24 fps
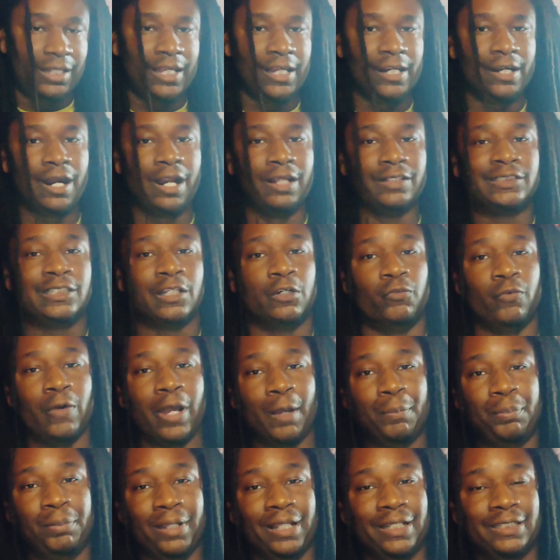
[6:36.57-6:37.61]
hand. There are some
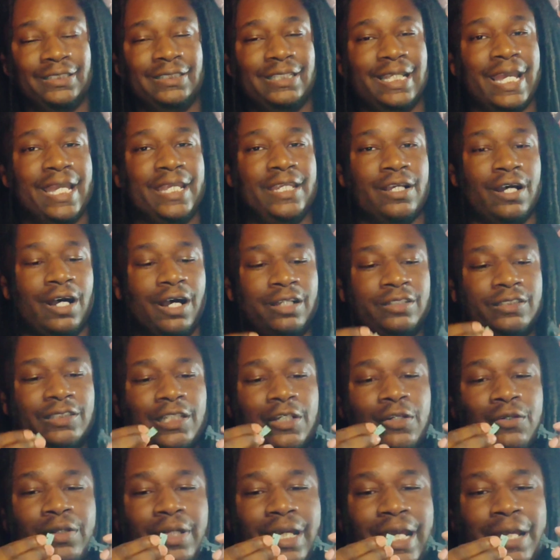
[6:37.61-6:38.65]
weapons that he
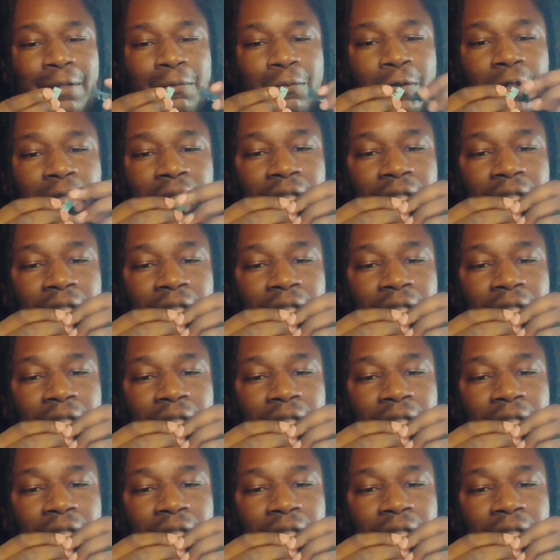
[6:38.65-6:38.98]
also came